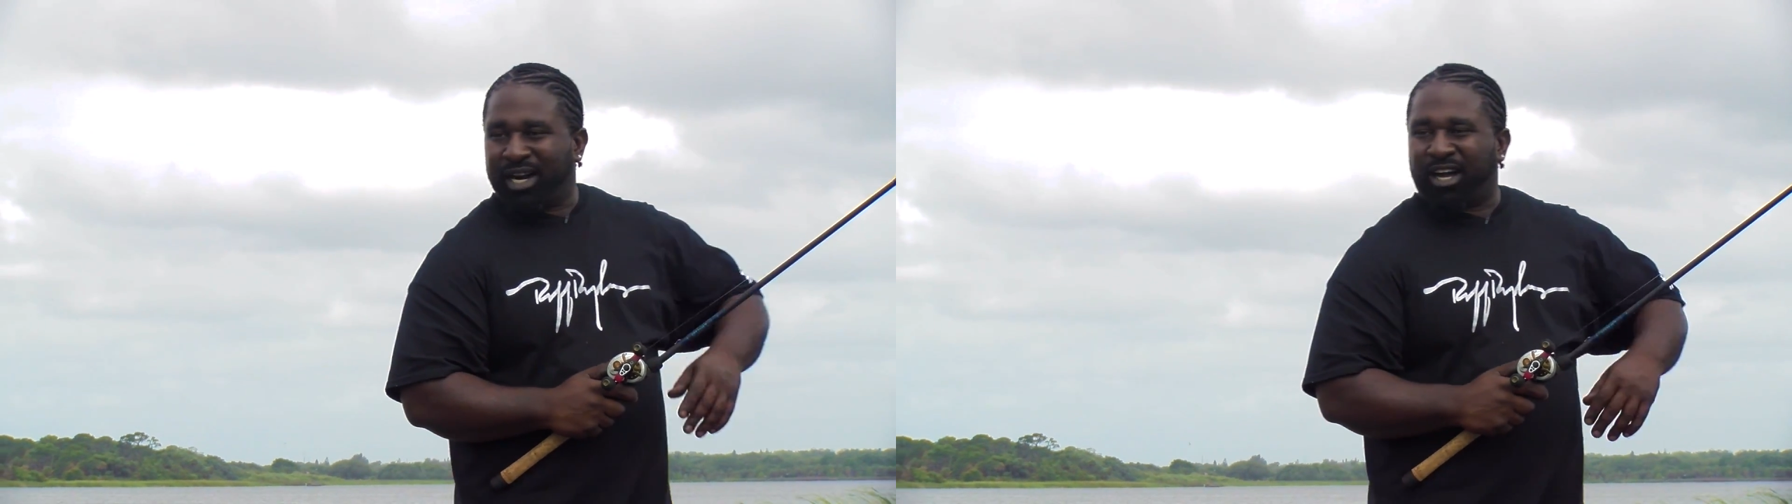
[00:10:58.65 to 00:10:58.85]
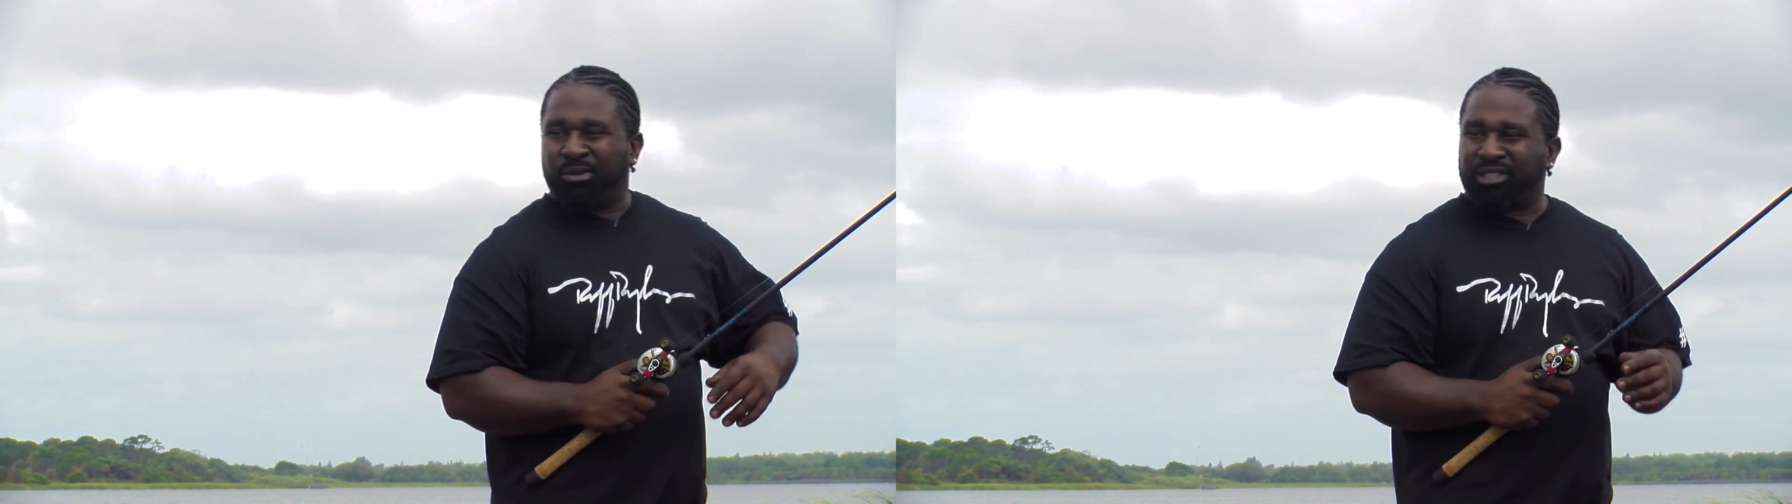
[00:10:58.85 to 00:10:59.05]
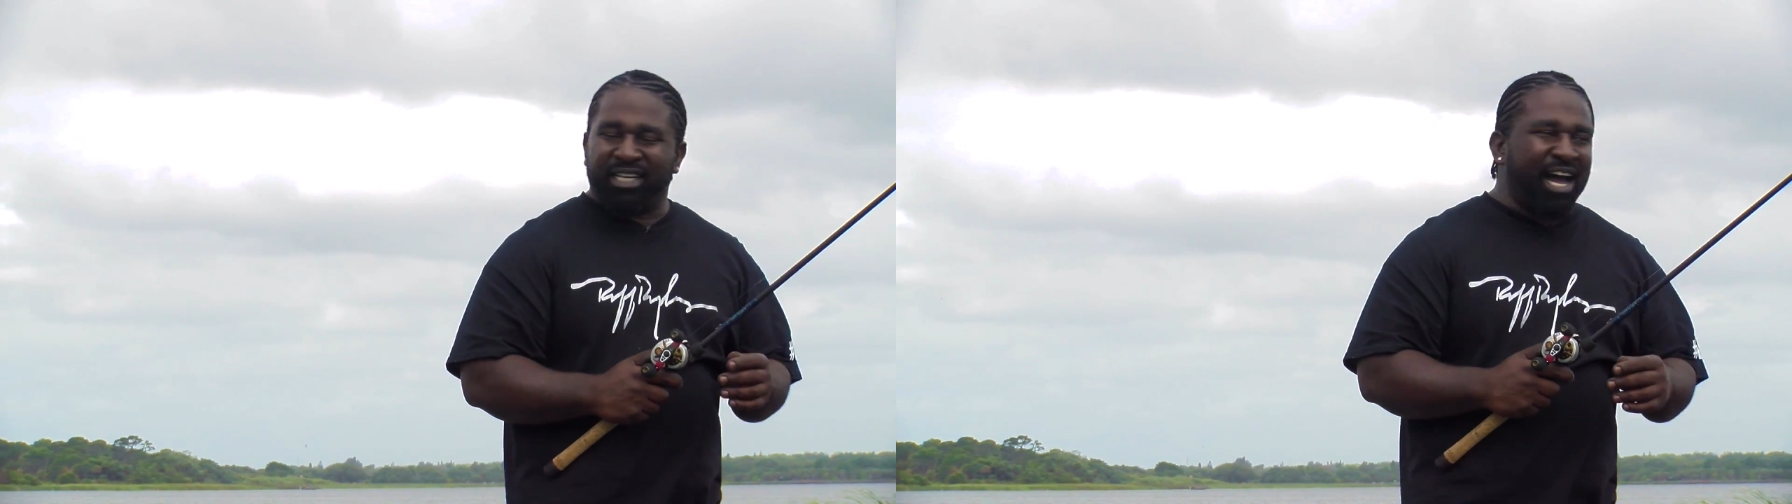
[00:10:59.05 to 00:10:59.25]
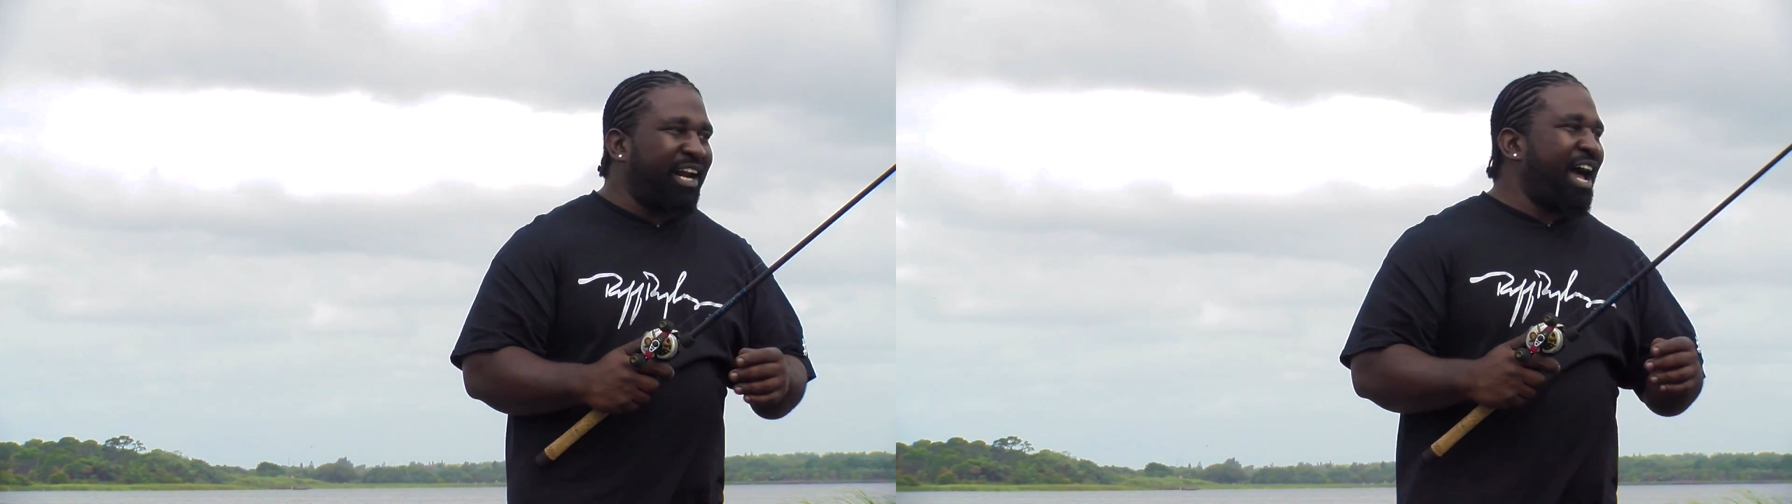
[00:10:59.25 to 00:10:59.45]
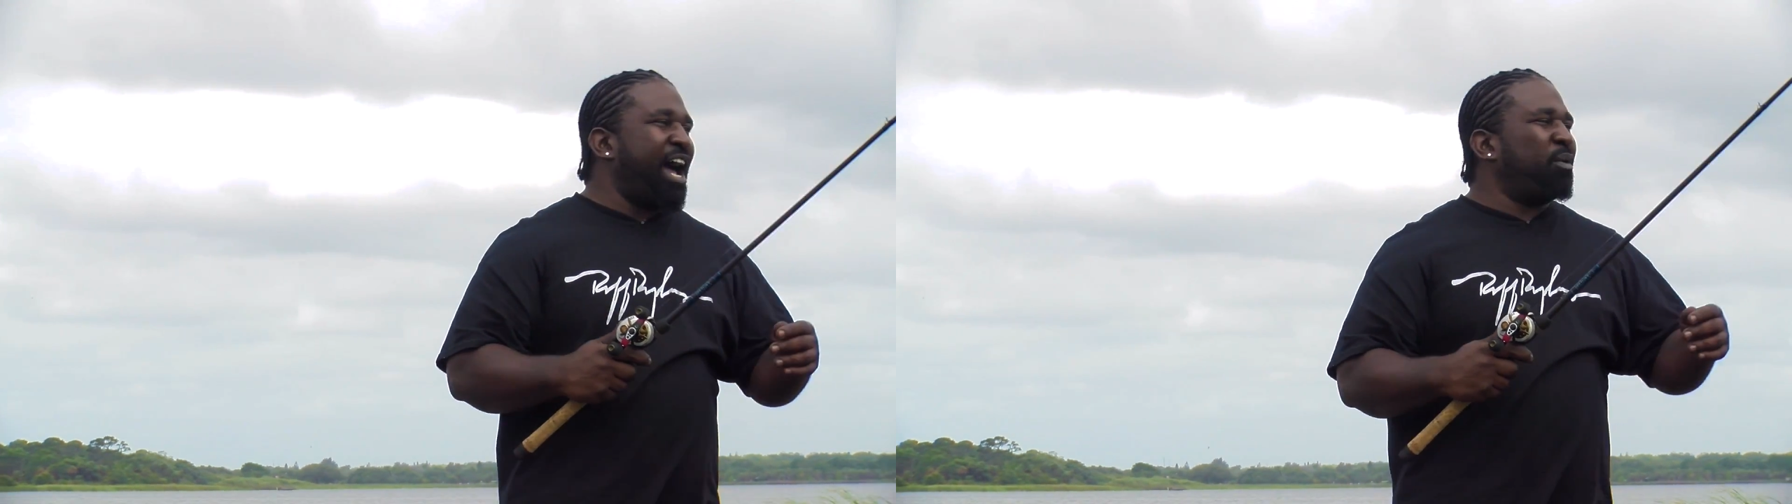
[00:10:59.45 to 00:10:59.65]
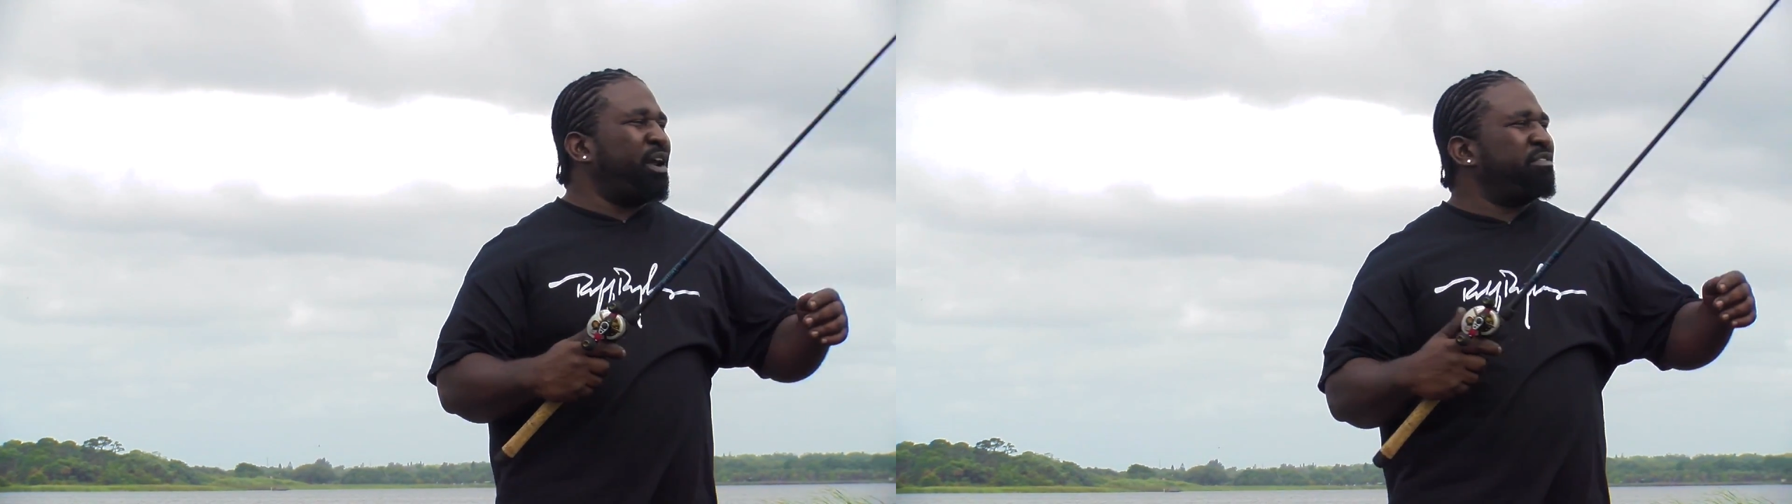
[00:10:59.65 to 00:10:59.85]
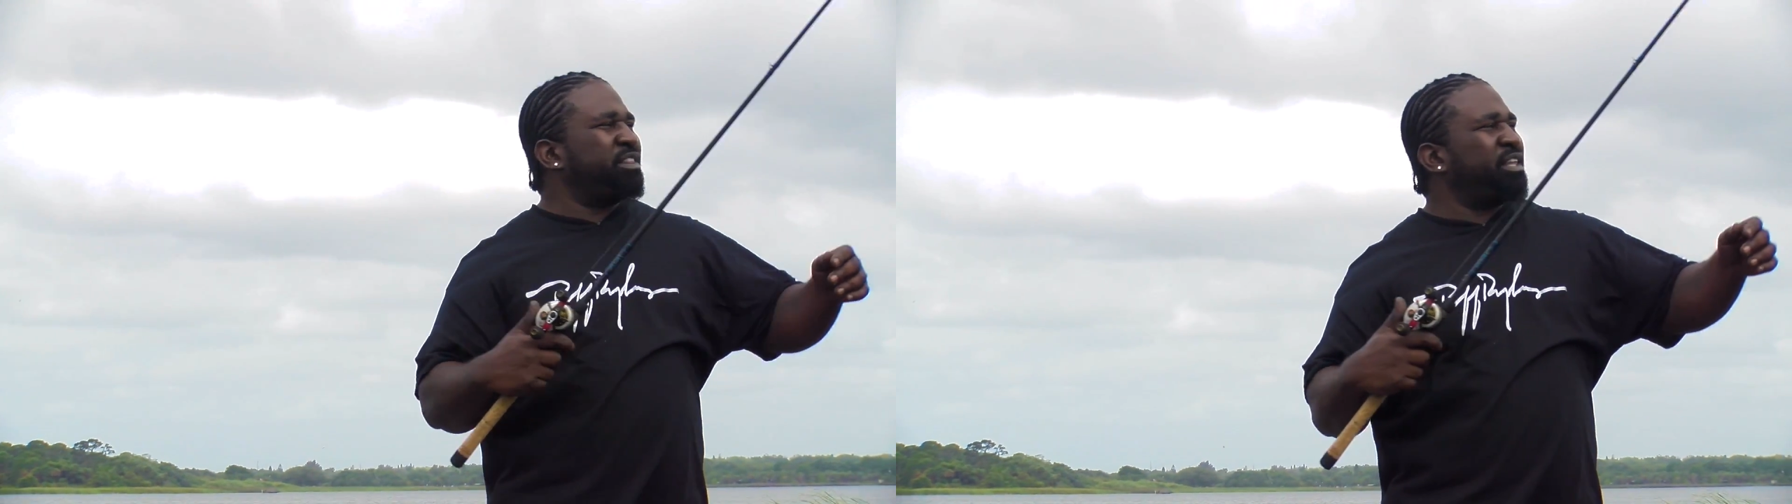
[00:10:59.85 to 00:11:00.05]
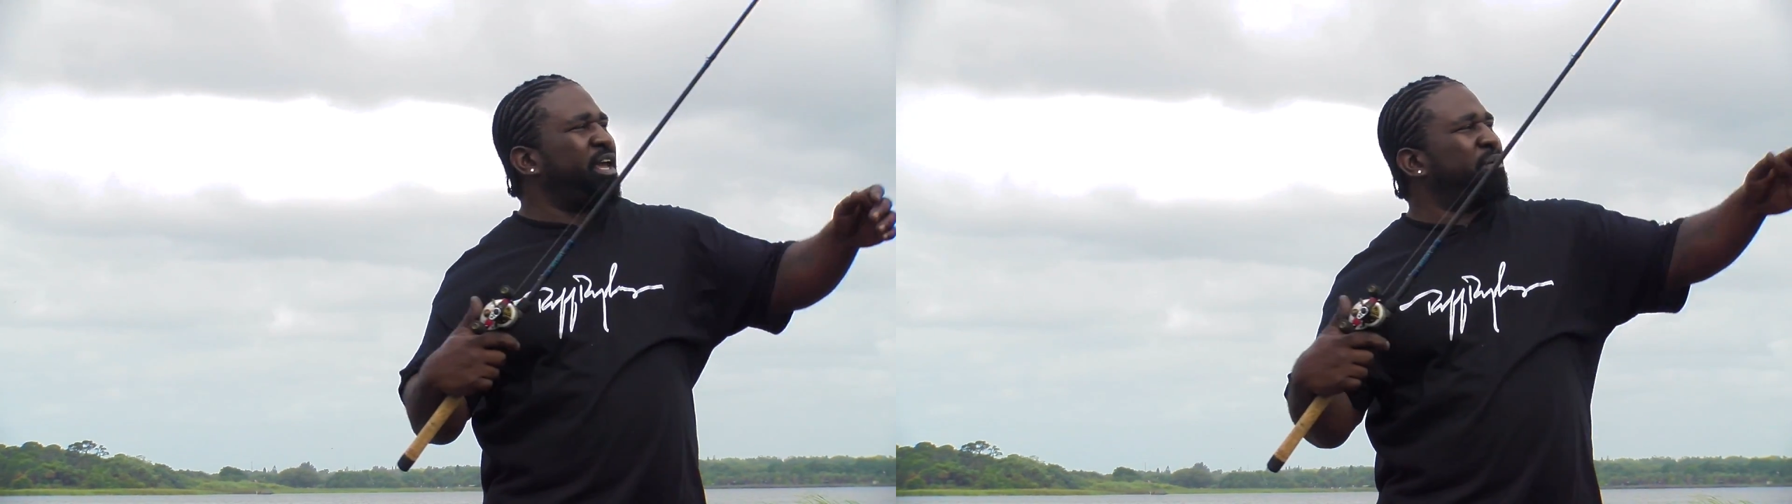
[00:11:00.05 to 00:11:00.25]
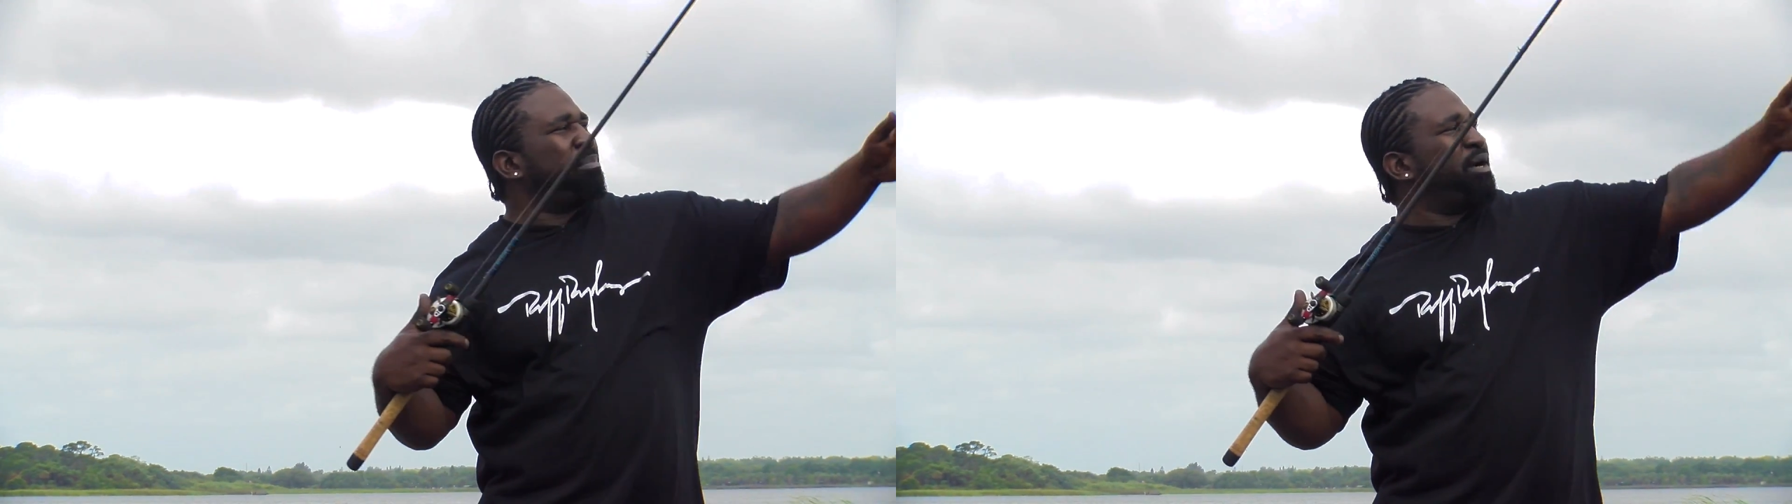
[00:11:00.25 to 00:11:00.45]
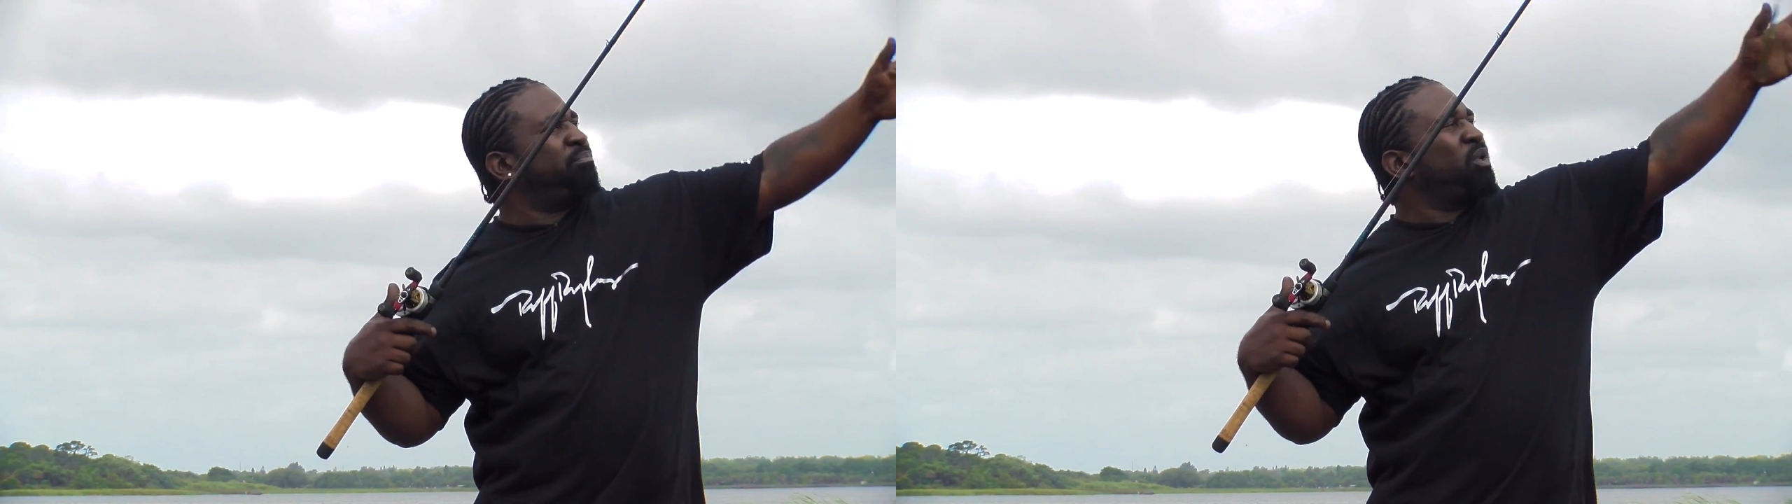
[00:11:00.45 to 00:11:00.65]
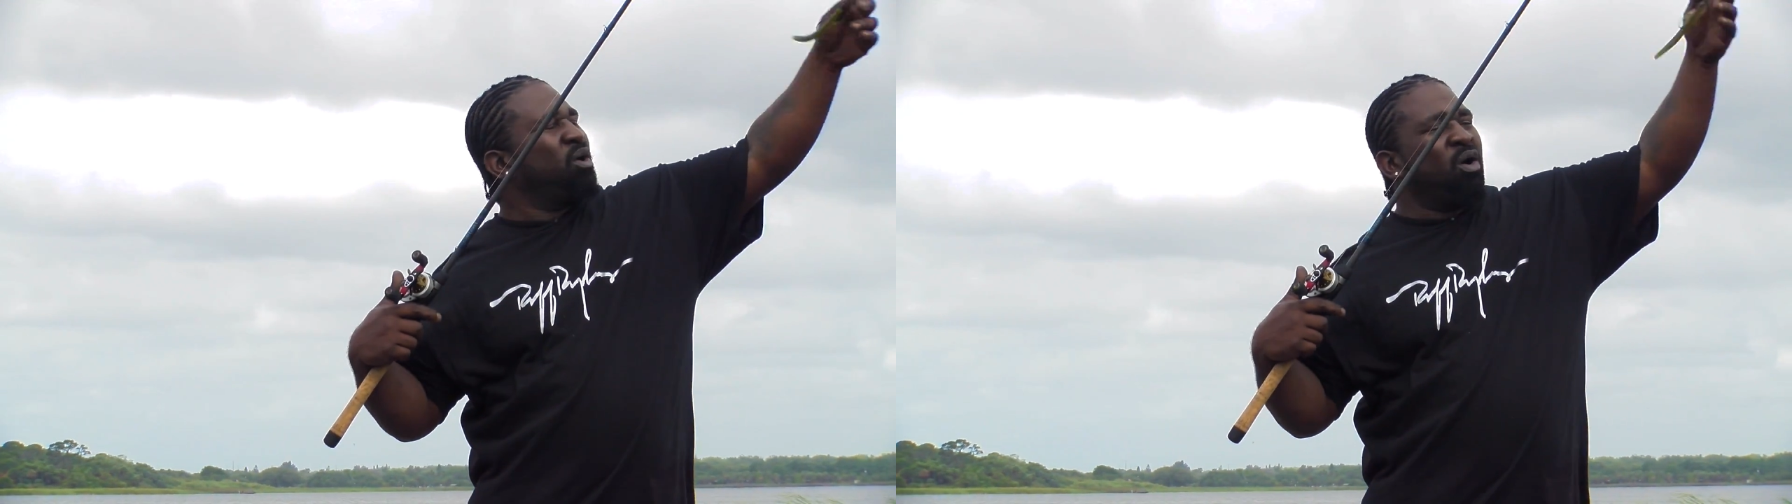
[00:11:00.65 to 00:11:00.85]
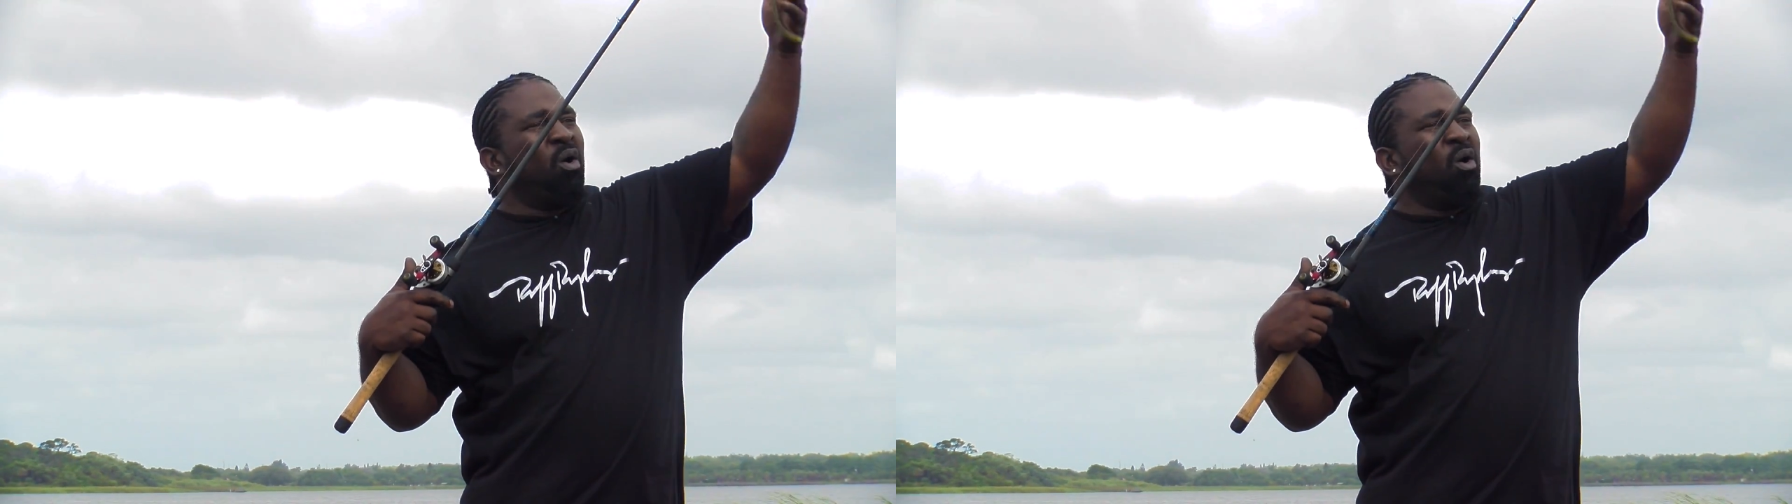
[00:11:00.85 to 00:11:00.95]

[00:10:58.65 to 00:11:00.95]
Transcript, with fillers: we're not going to see eye to eye on everything. But that's right.